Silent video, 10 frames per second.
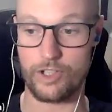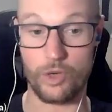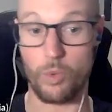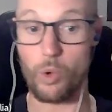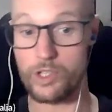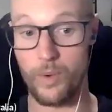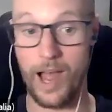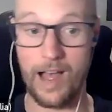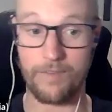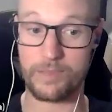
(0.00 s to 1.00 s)
you also
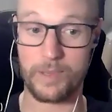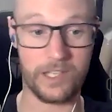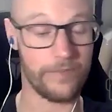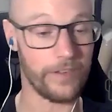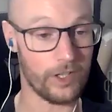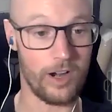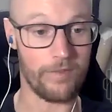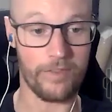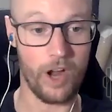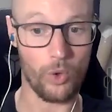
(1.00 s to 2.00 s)
have specific
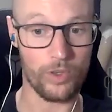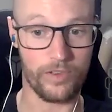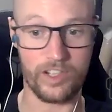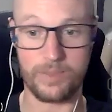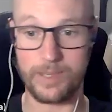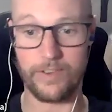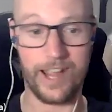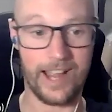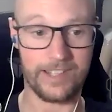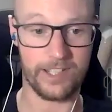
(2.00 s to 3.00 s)
strength goals for a
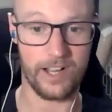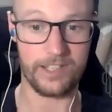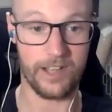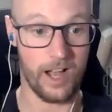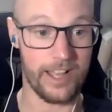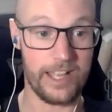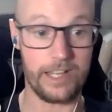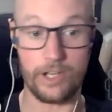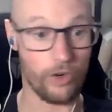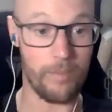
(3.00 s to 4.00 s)
specific exercise?
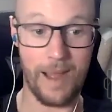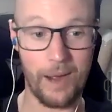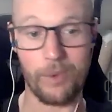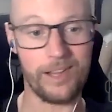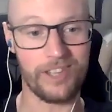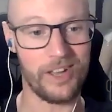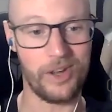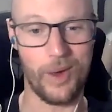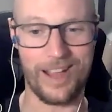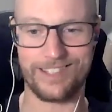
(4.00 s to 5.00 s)
I.e., you're a powerlifter
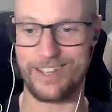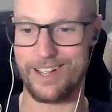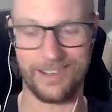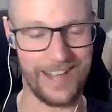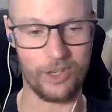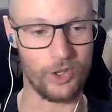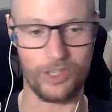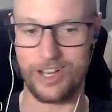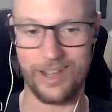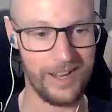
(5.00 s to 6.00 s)
who has to get
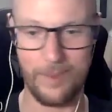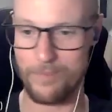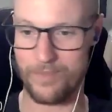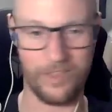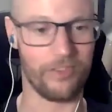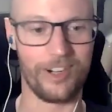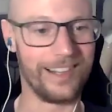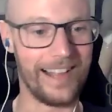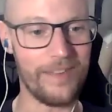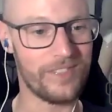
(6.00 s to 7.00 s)
good at the
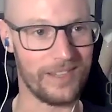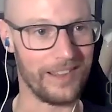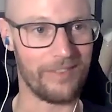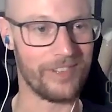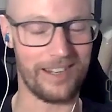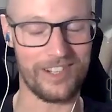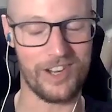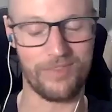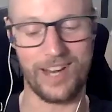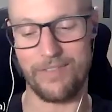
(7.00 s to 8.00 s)
free lifts and
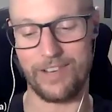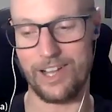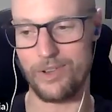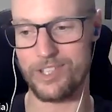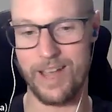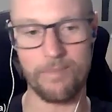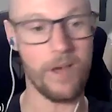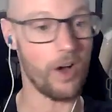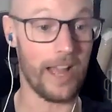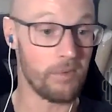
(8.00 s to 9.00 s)
shifting heavy loads in
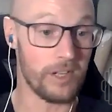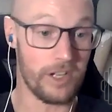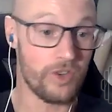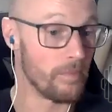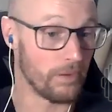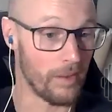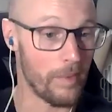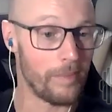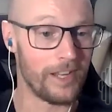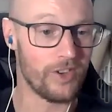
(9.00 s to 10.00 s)
them. Okay, well, you should
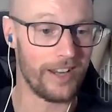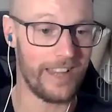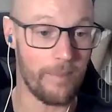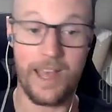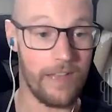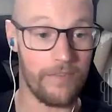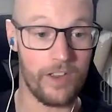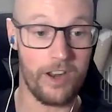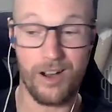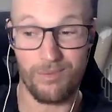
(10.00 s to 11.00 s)
probably train them.
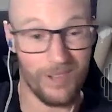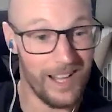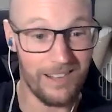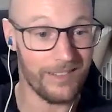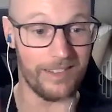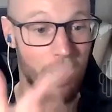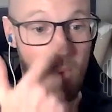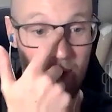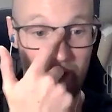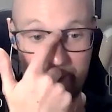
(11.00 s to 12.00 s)
If you're not, well,
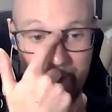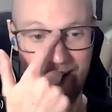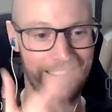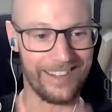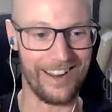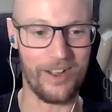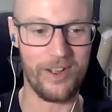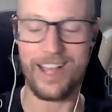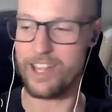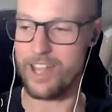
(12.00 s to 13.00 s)
don't worry about it.
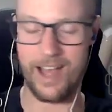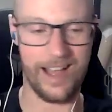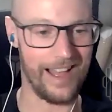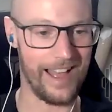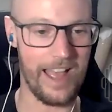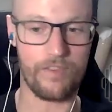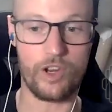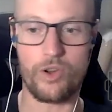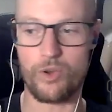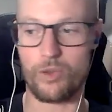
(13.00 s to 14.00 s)

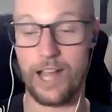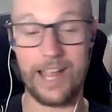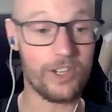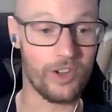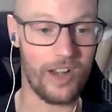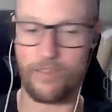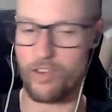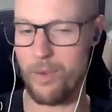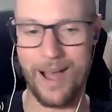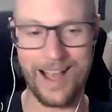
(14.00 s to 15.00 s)
If you're
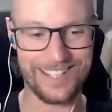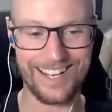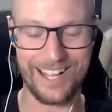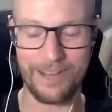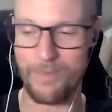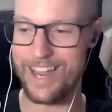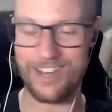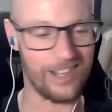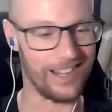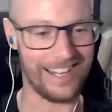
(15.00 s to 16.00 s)
a masochist like me
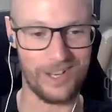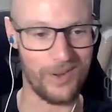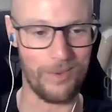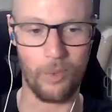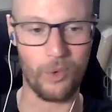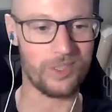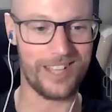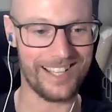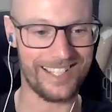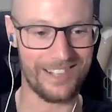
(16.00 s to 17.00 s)
and you like doing wall
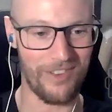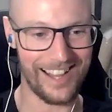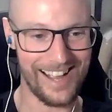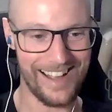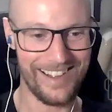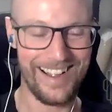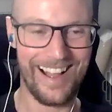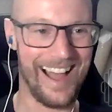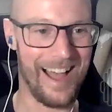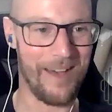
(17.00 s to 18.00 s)
sits to failure,
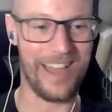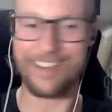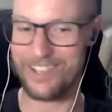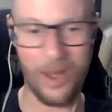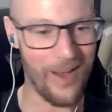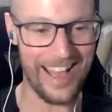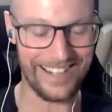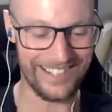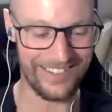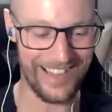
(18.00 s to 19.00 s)
then go
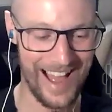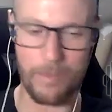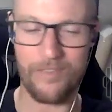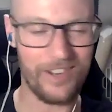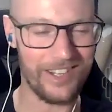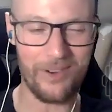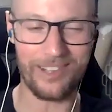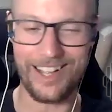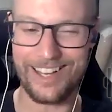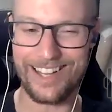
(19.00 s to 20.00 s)
ahead and do that. But if you
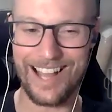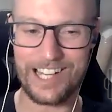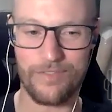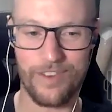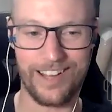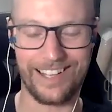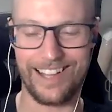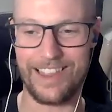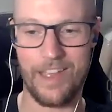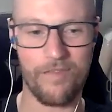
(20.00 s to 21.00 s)
don't like your legs feeling
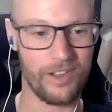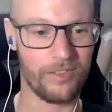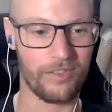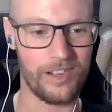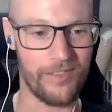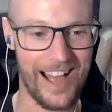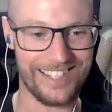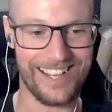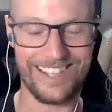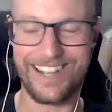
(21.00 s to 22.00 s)
like they're filled full of
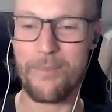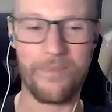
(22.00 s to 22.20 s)
acid,